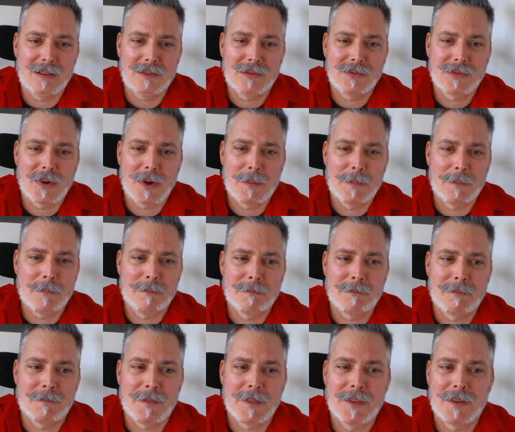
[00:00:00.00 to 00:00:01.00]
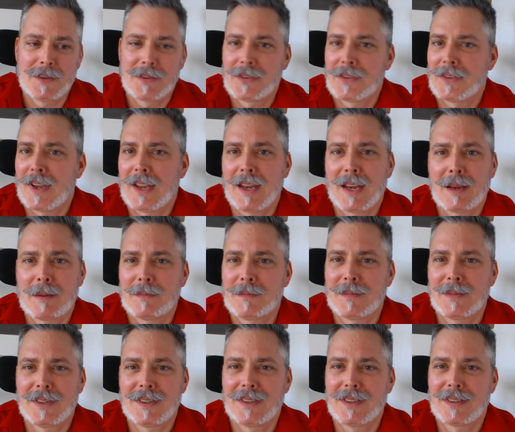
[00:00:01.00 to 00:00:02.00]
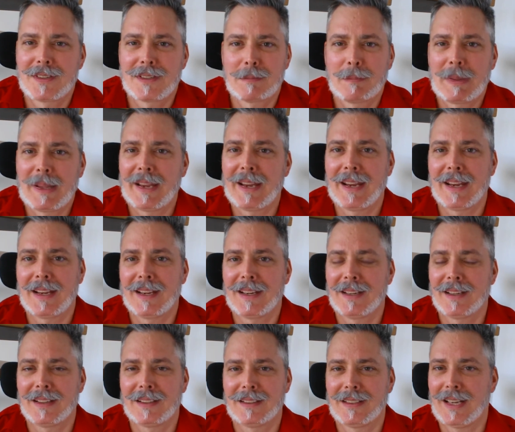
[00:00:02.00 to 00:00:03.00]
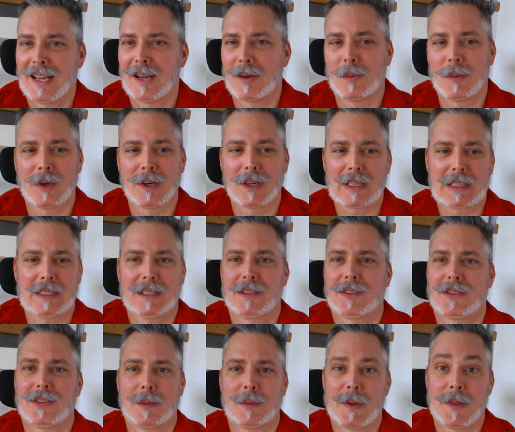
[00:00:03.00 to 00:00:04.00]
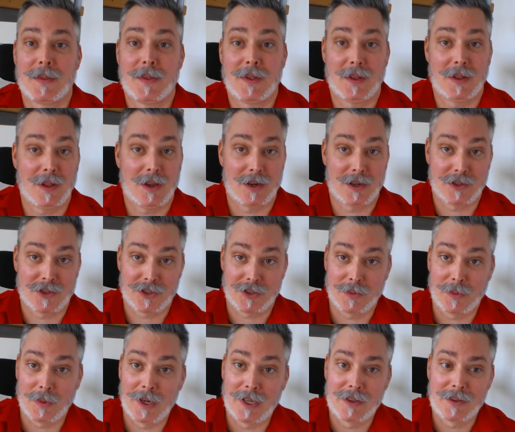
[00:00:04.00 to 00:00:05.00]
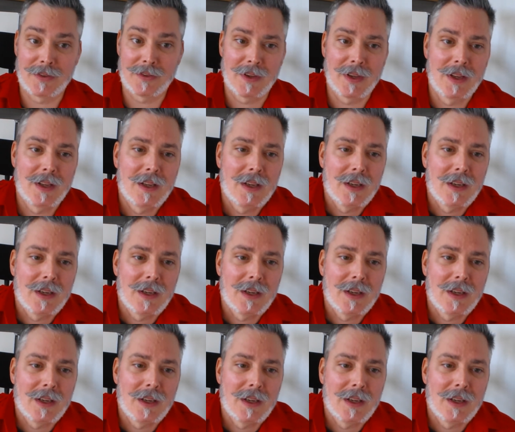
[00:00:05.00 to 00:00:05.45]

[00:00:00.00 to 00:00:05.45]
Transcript: from the same display network, some of the larger ones.